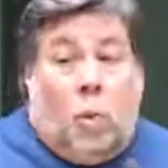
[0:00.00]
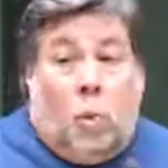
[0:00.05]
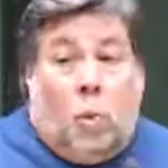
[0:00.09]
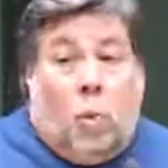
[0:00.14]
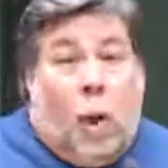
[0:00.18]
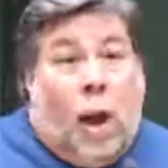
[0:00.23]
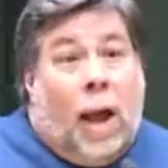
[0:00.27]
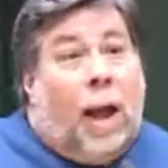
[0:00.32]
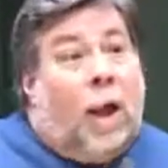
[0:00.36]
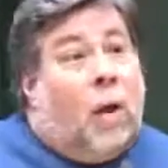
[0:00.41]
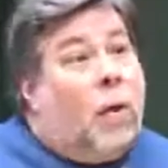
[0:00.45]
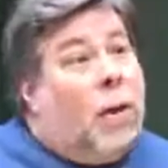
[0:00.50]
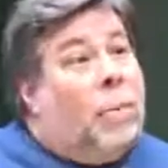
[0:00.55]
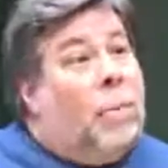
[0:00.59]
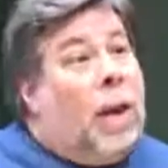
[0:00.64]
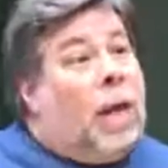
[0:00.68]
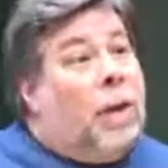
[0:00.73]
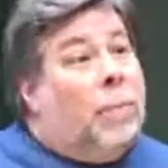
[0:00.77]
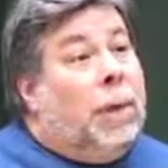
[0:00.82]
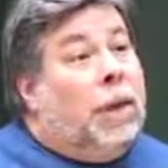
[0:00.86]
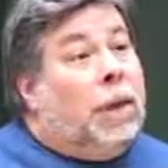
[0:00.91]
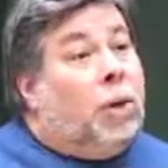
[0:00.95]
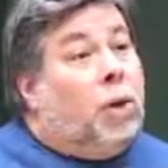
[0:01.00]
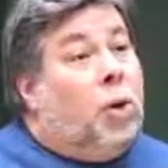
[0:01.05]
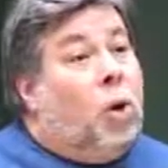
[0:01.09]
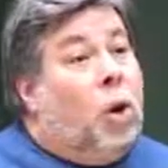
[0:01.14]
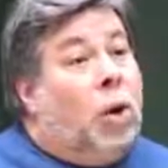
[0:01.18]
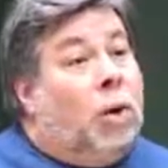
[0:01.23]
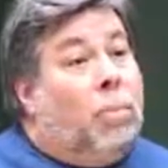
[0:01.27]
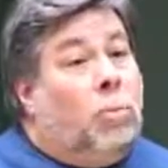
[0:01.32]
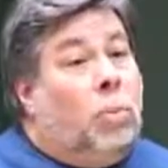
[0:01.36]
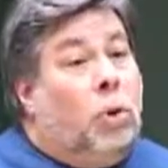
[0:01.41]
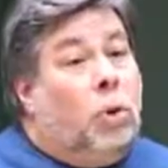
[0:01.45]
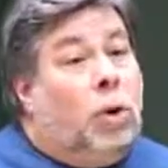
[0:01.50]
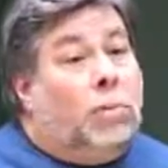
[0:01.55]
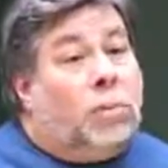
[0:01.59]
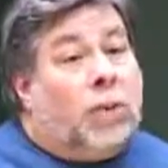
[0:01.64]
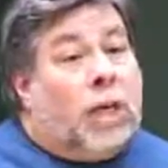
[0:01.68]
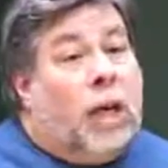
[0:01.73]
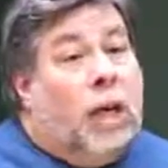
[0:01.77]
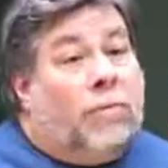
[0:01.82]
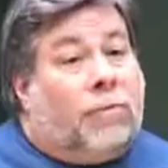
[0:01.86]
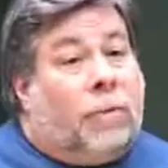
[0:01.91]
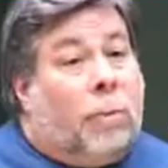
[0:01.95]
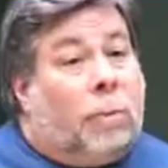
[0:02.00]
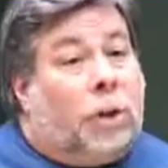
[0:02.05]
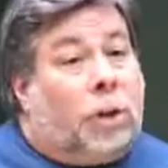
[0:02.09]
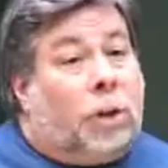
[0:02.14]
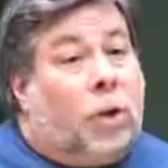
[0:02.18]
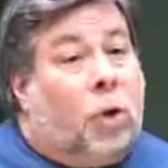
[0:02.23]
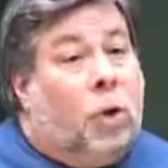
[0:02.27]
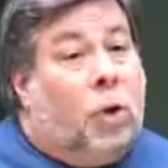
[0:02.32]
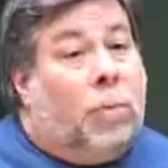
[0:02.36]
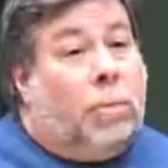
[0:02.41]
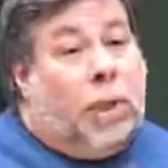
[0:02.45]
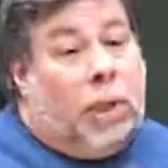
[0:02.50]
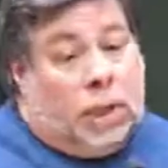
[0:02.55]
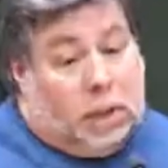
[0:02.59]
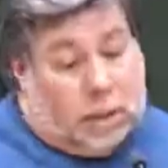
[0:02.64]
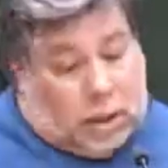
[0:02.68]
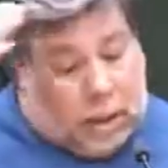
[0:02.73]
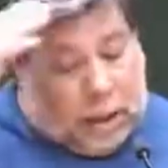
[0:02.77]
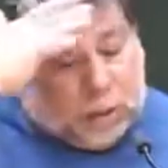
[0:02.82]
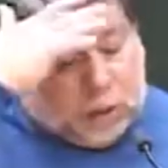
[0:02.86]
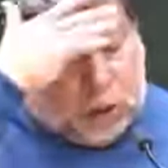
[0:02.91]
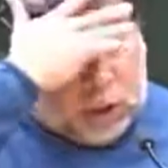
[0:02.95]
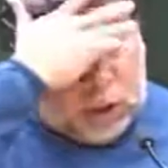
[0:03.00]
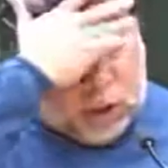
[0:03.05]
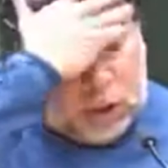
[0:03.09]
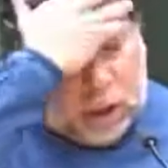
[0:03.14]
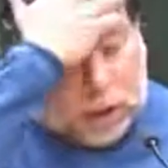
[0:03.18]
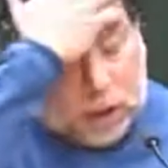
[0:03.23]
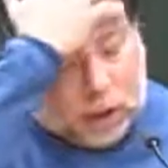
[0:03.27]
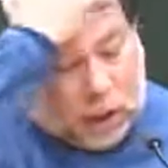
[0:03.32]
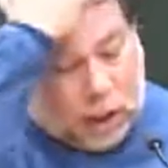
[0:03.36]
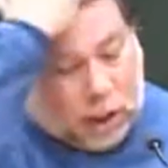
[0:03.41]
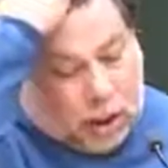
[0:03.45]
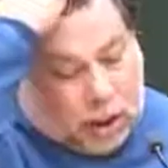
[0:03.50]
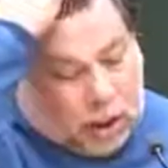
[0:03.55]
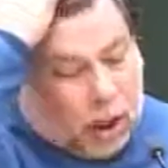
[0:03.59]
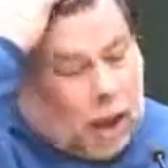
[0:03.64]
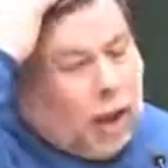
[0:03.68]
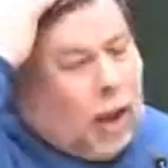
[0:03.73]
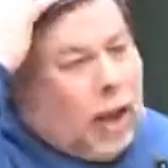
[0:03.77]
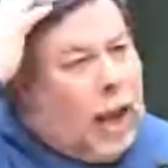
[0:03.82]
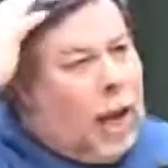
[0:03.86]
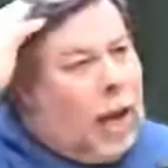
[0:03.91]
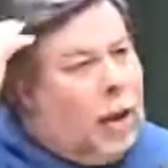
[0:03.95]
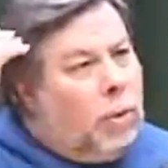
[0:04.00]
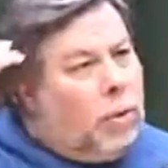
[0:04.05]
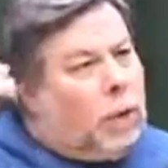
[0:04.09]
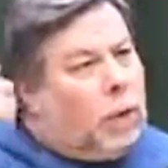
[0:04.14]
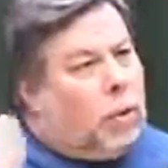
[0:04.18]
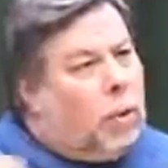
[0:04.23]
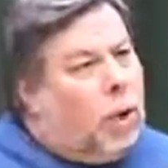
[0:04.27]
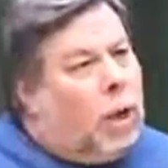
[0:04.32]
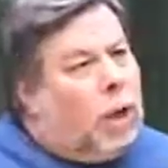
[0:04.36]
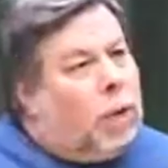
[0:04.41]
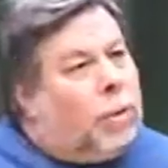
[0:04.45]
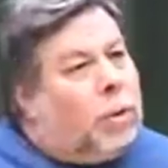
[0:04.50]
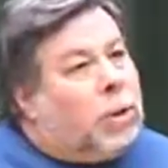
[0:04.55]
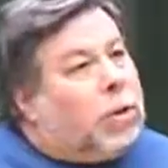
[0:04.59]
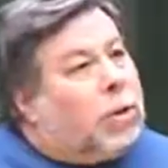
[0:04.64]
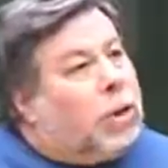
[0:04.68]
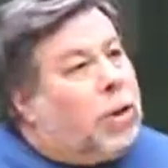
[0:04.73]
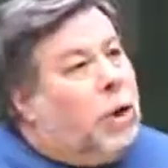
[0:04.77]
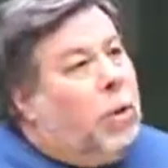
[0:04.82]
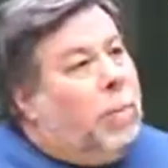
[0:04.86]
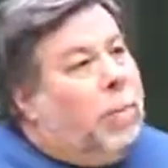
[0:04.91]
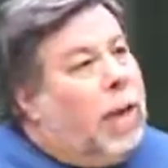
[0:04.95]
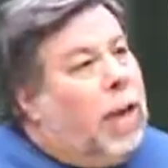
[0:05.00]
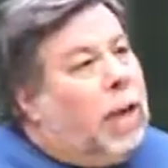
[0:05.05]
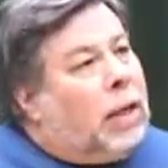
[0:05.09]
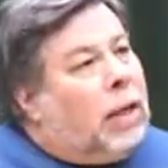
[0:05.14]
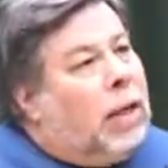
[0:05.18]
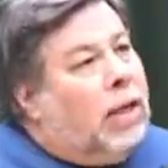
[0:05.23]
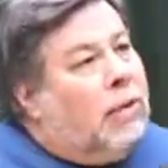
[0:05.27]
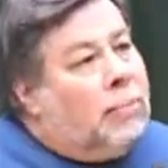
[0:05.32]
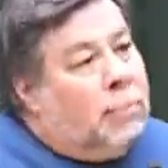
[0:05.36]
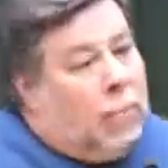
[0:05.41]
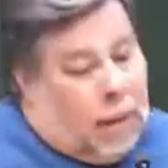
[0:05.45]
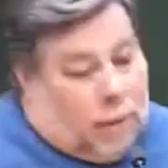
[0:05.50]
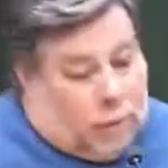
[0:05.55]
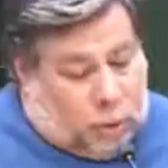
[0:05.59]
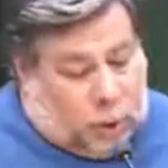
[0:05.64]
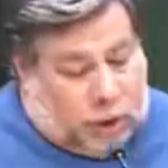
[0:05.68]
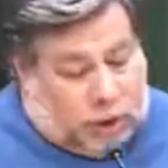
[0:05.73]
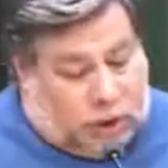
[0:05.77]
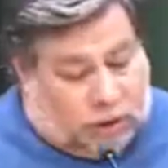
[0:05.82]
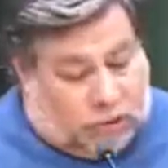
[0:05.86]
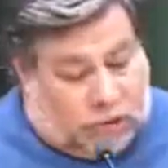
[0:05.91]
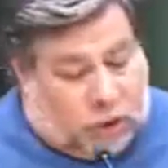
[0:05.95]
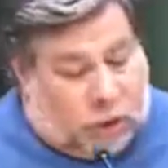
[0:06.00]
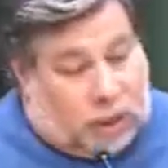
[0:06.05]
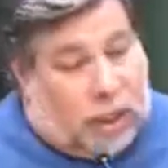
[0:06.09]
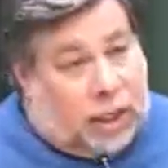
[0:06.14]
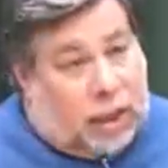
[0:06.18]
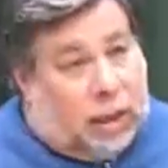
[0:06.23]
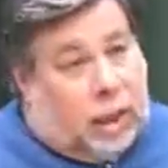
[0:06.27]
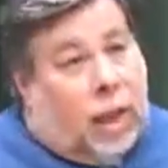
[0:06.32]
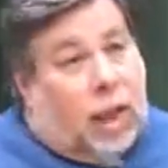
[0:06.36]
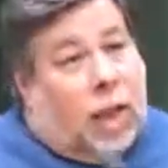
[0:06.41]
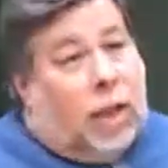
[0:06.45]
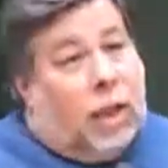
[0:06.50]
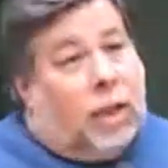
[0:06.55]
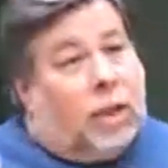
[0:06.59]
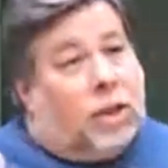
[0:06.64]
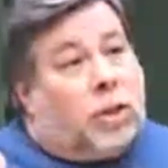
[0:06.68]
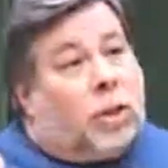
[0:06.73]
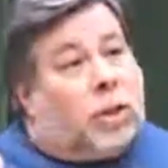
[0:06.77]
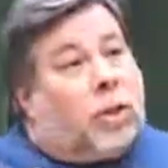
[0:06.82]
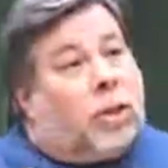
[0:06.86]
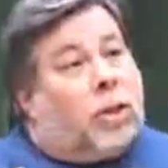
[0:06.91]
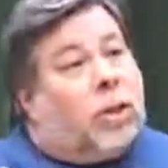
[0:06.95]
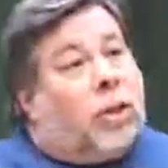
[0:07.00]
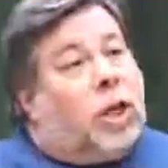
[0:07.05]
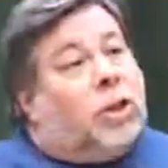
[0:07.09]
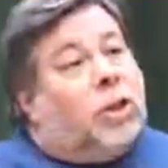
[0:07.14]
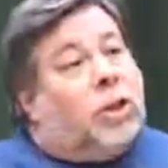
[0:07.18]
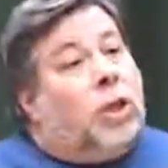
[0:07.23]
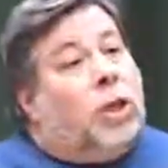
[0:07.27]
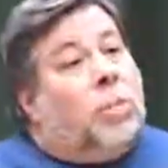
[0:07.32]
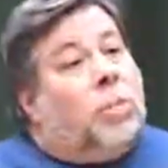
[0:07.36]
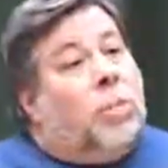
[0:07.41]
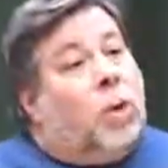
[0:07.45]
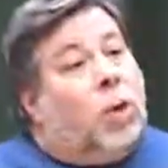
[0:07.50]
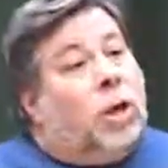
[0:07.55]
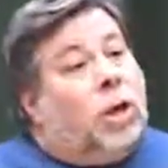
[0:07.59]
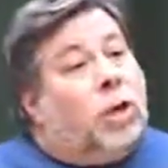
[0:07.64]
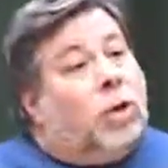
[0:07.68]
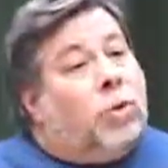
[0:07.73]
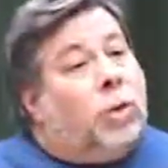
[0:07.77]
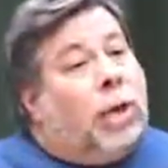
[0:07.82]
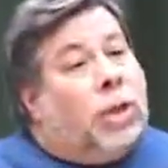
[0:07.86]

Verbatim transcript: Wow, it might have been Gordon Moore himself that was showing me this, and I was a young kid. How incredible to go back and have memories of seeing this such an important